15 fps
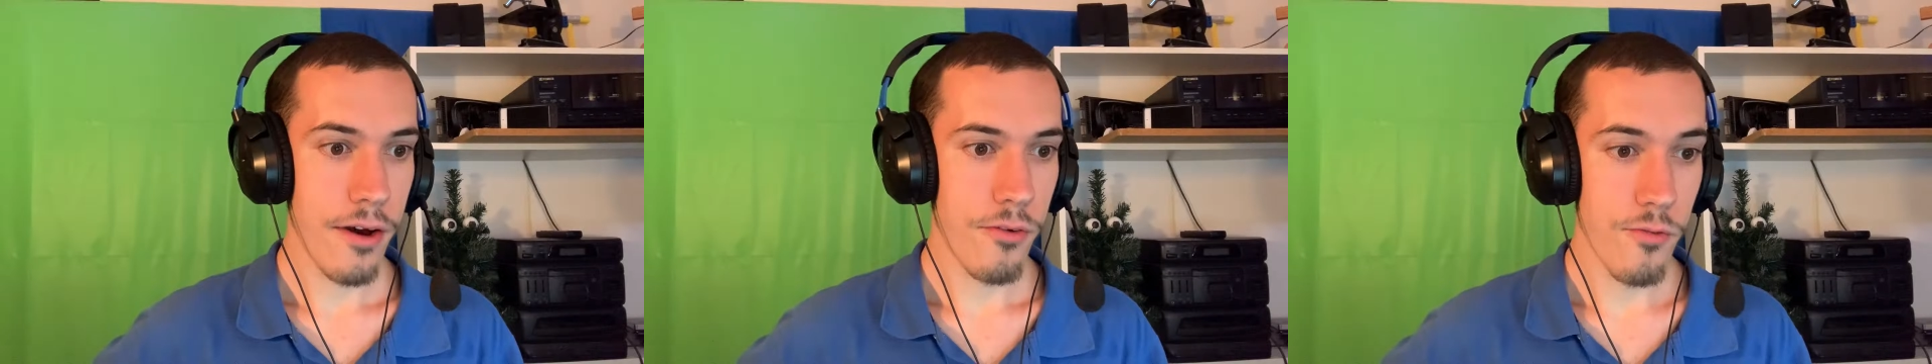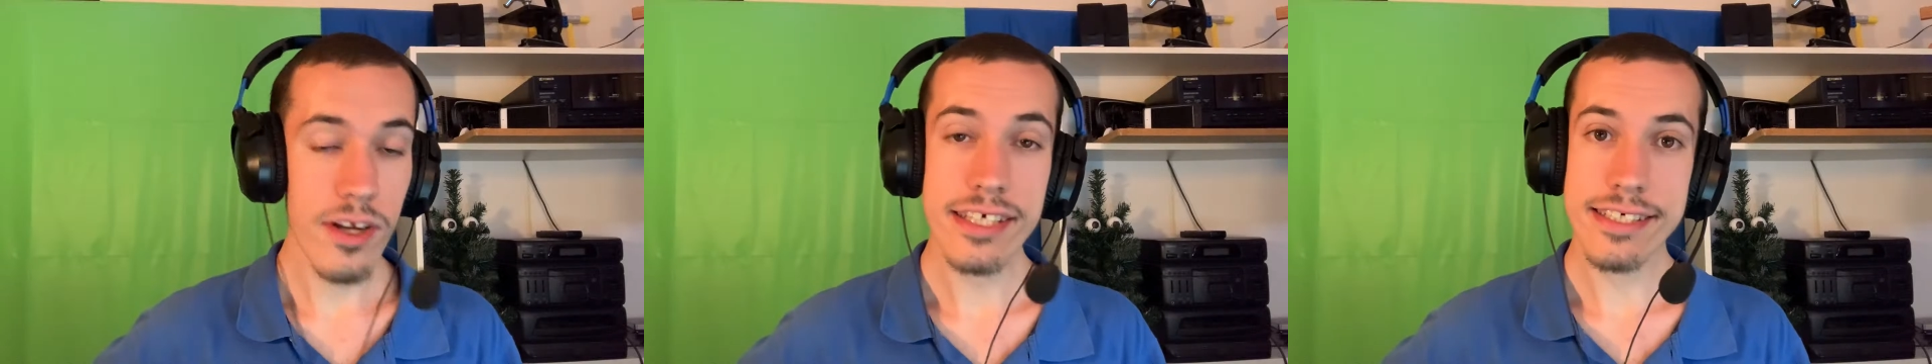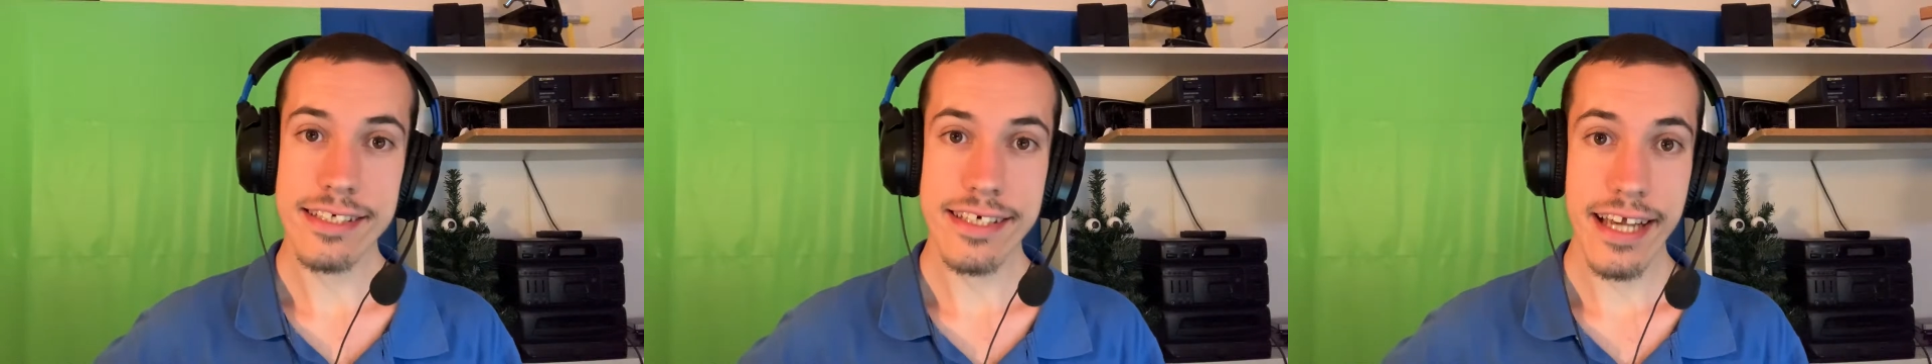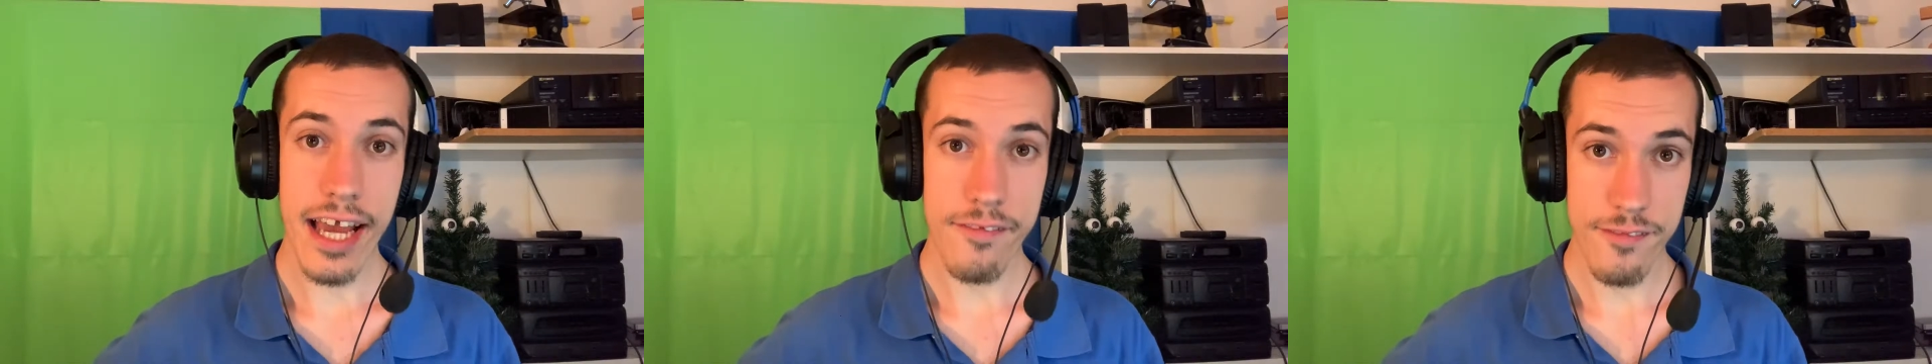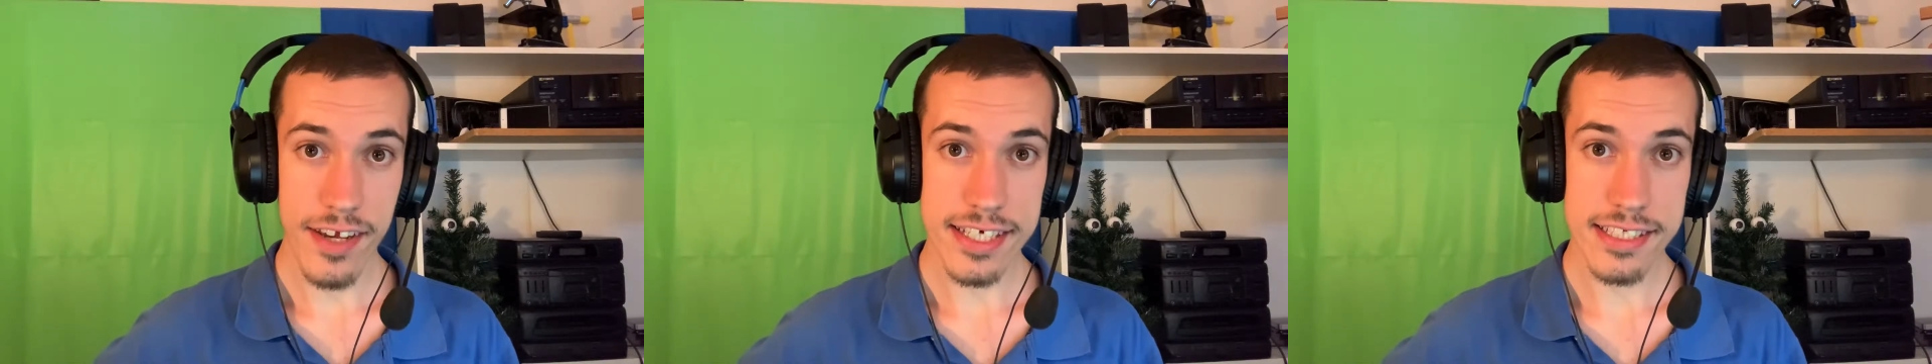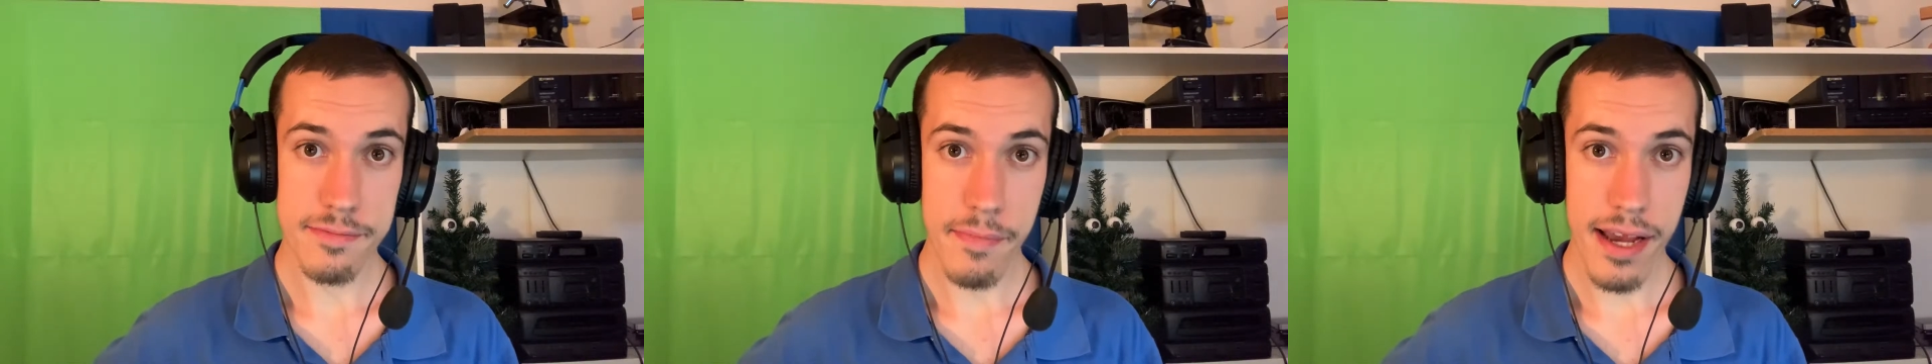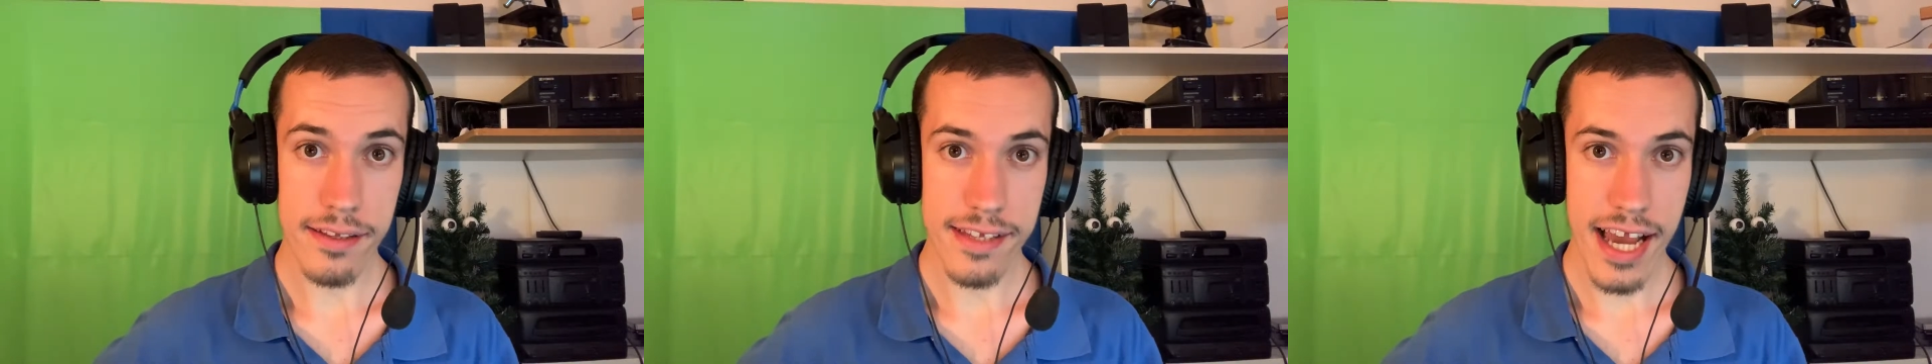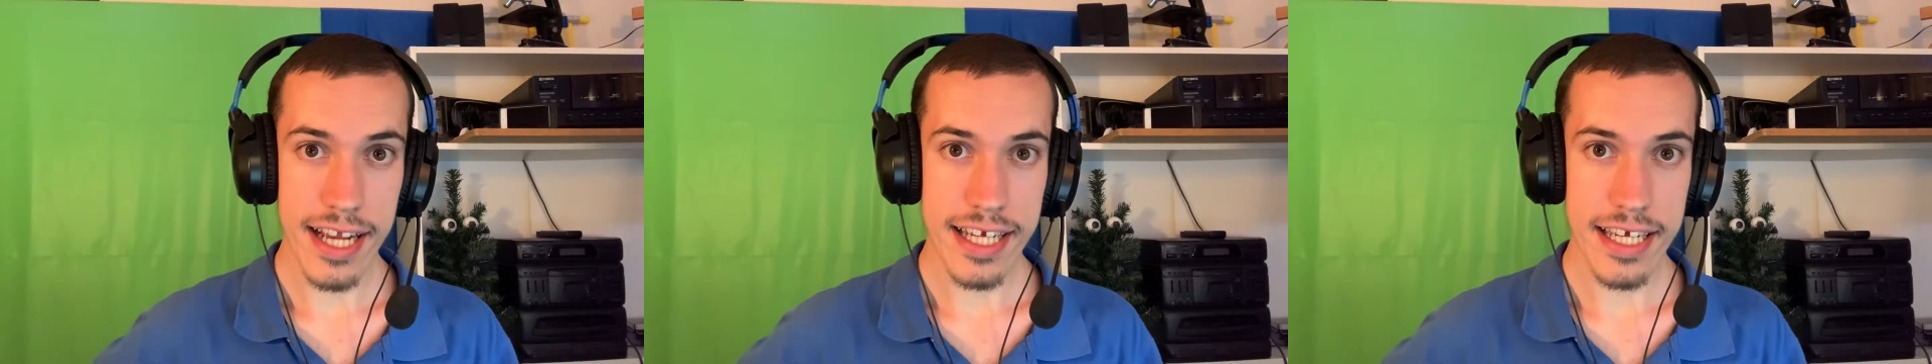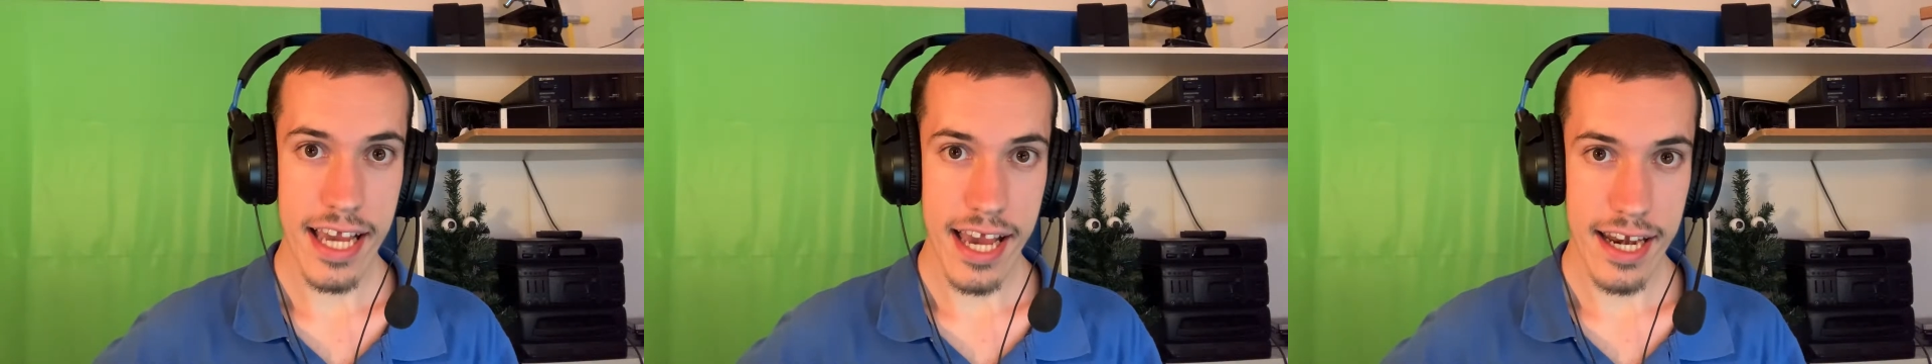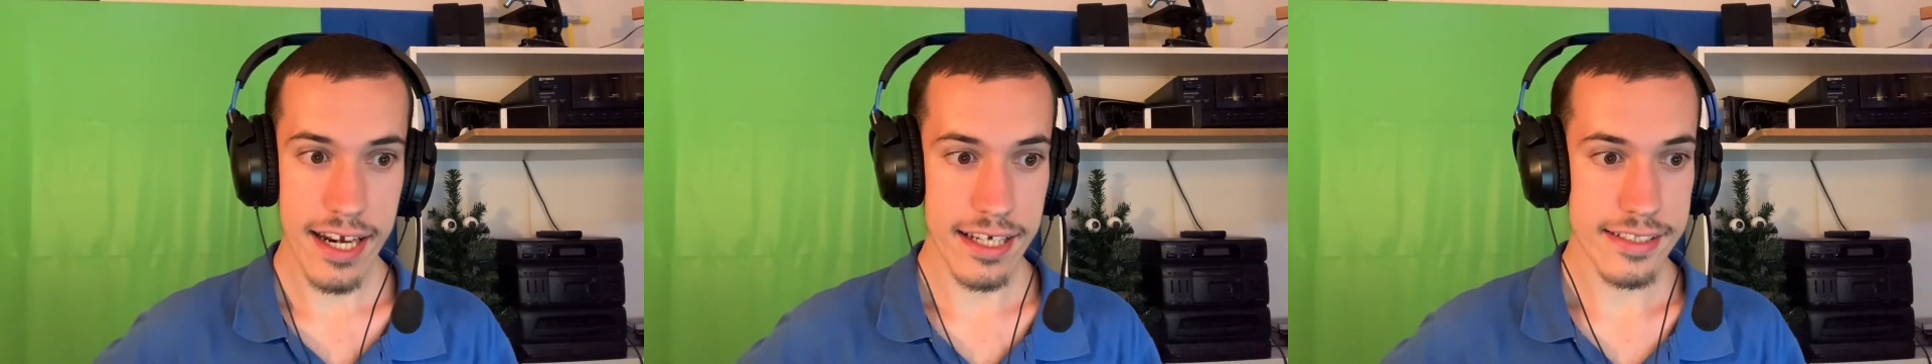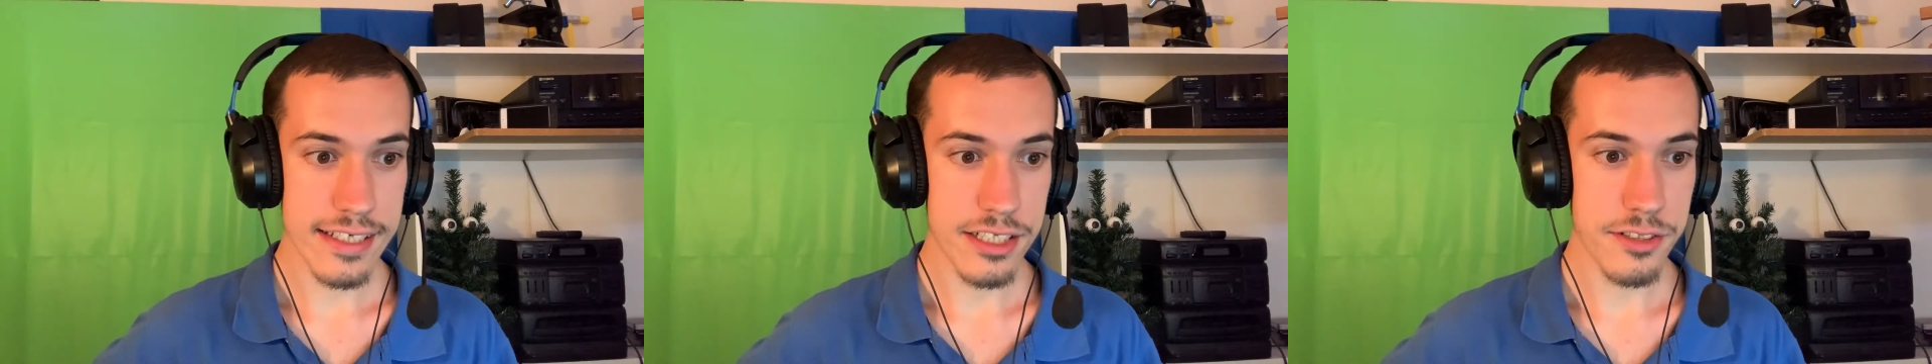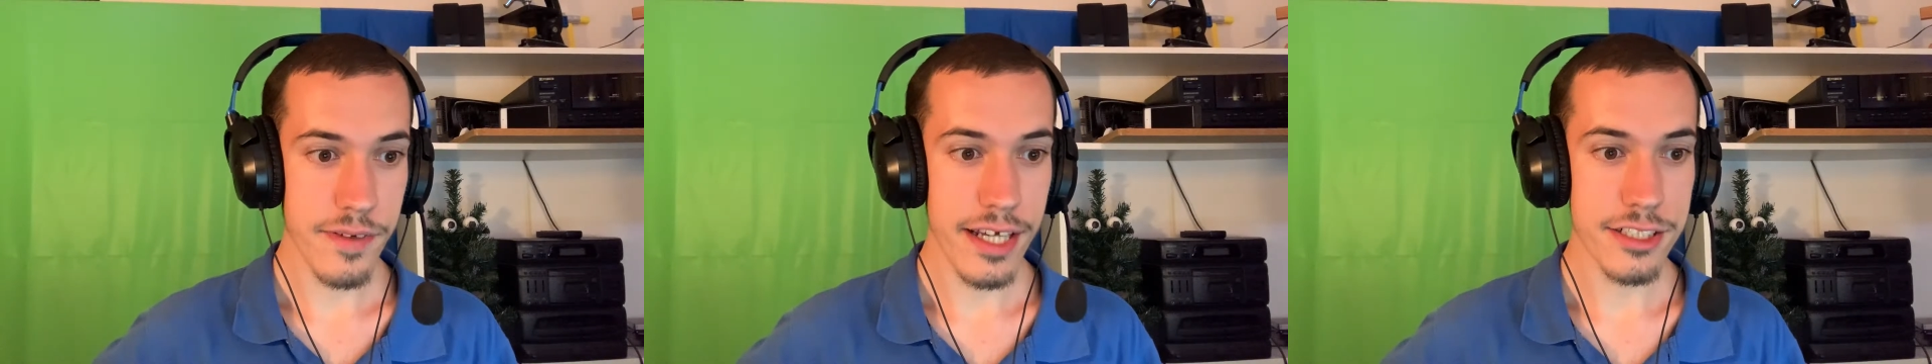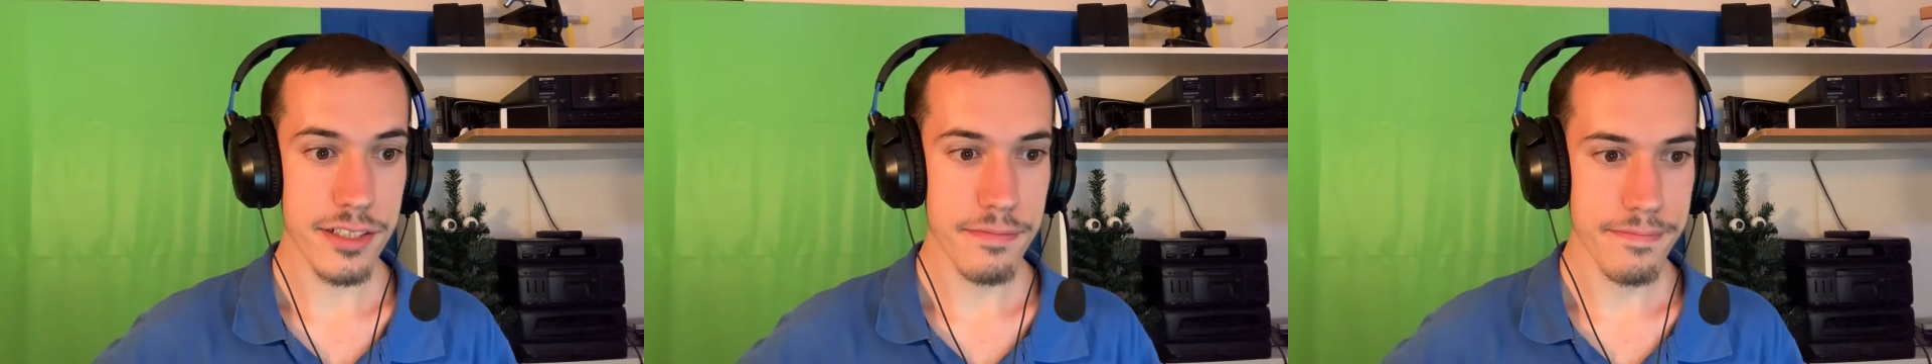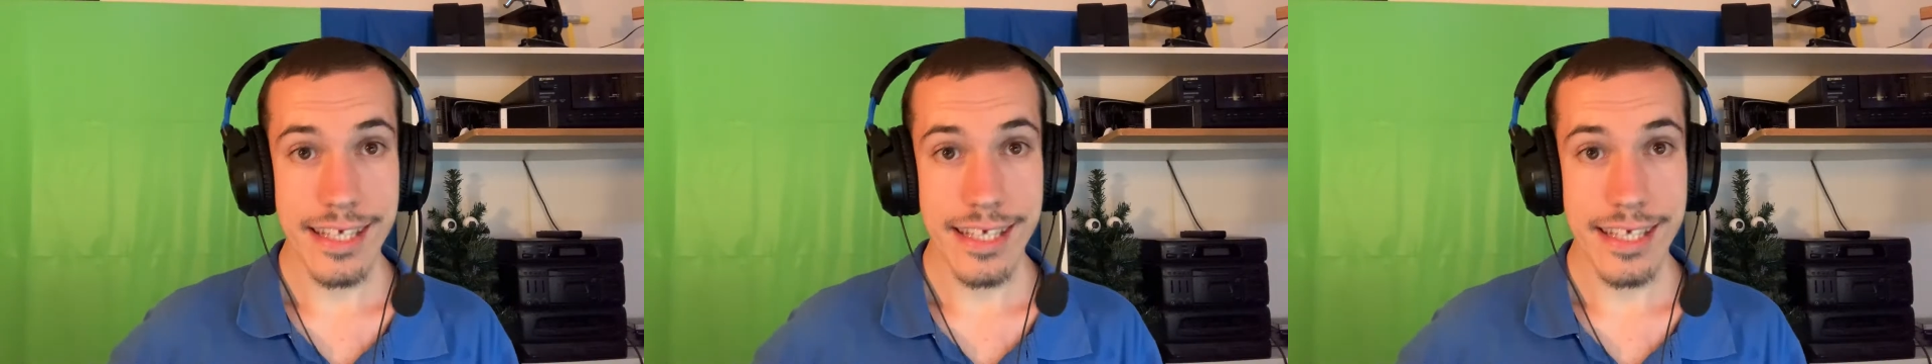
Recently, I fixed my laggy editing situation.